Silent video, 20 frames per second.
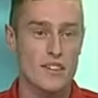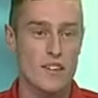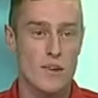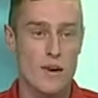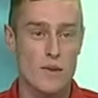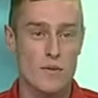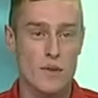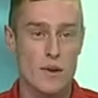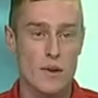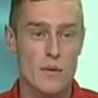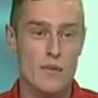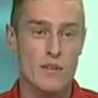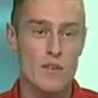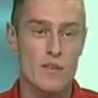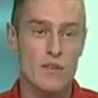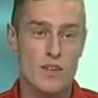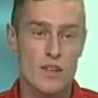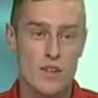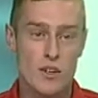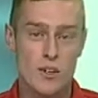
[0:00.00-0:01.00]
So hopefully with
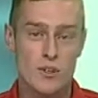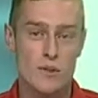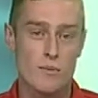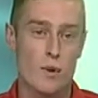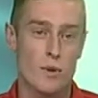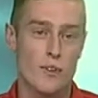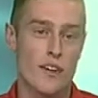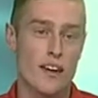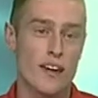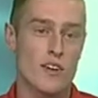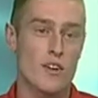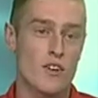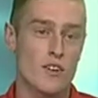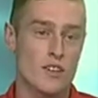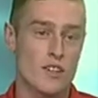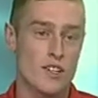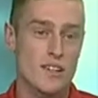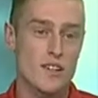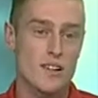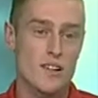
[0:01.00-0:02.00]
the use of modern
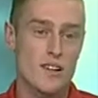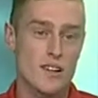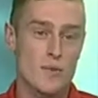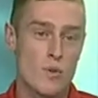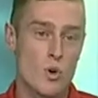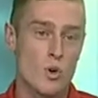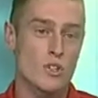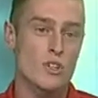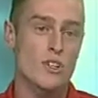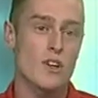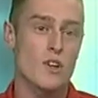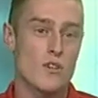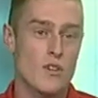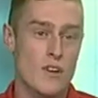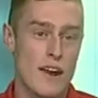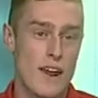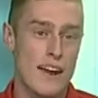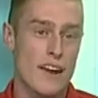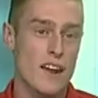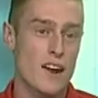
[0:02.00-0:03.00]
technology, more
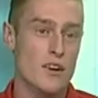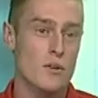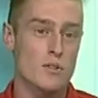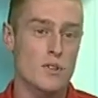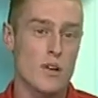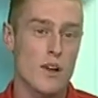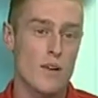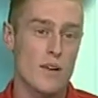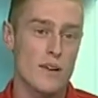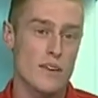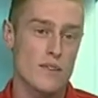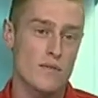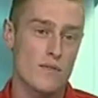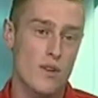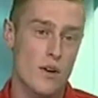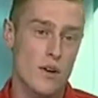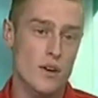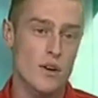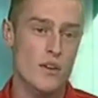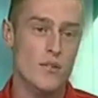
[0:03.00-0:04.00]
children and adults alike can
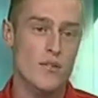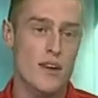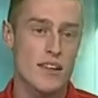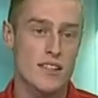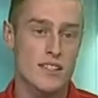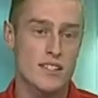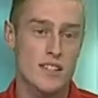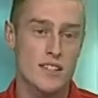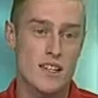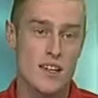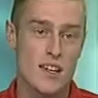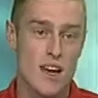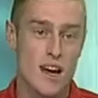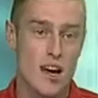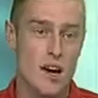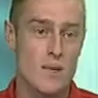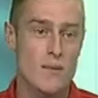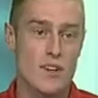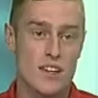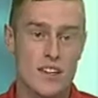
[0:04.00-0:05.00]
find our vans
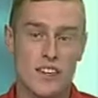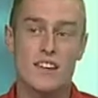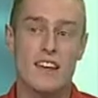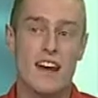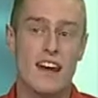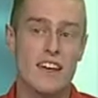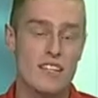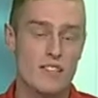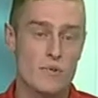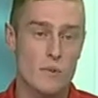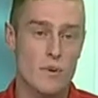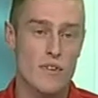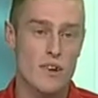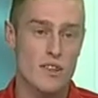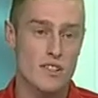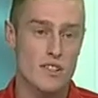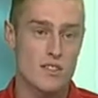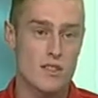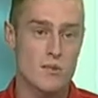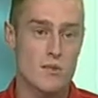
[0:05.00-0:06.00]
and engage with
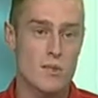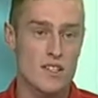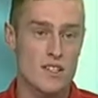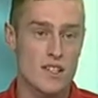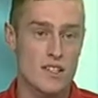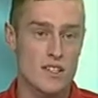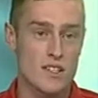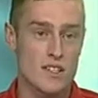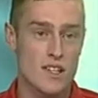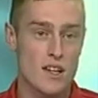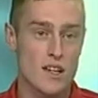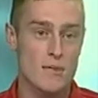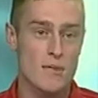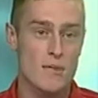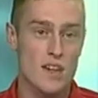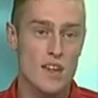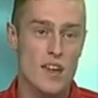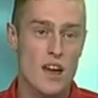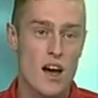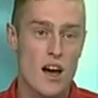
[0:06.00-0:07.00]
us as a business.
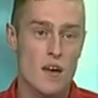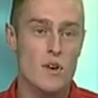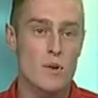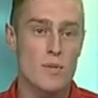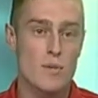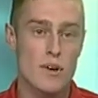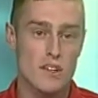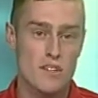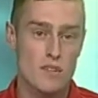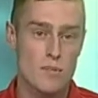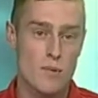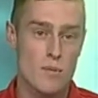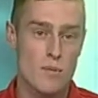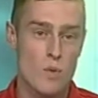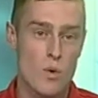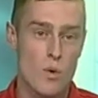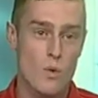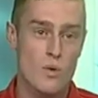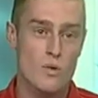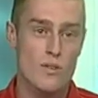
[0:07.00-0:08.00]
Hopefully bring us a bit
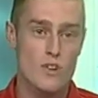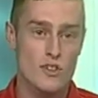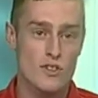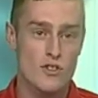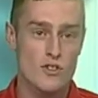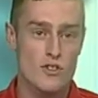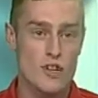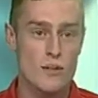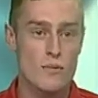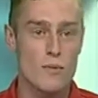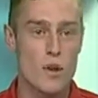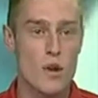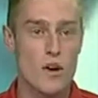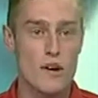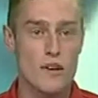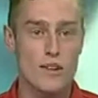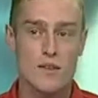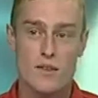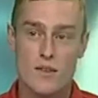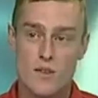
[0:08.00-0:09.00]
more
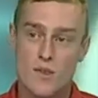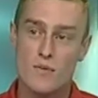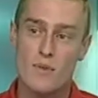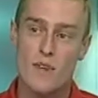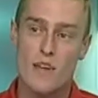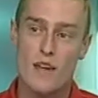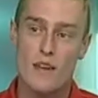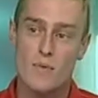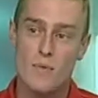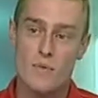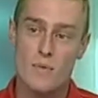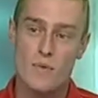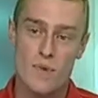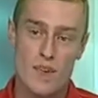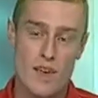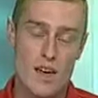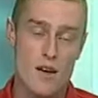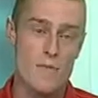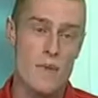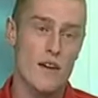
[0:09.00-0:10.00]
streamlined, get
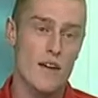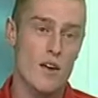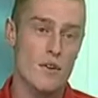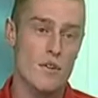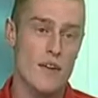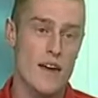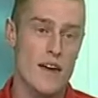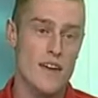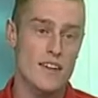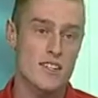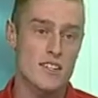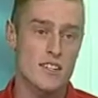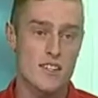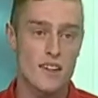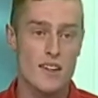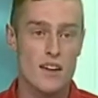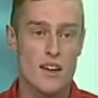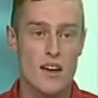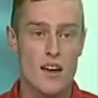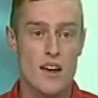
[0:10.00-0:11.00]
a better overheads,
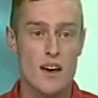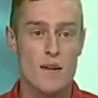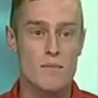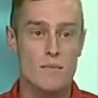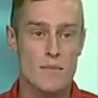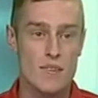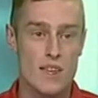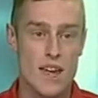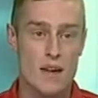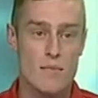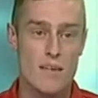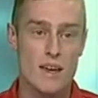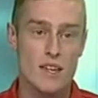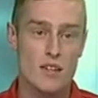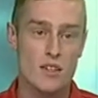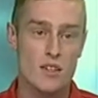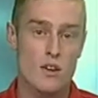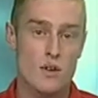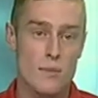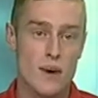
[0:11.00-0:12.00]
and make
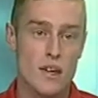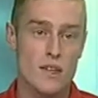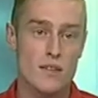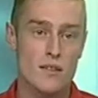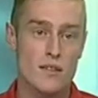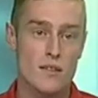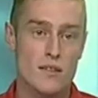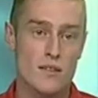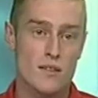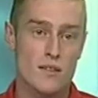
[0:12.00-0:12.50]
us a lot better.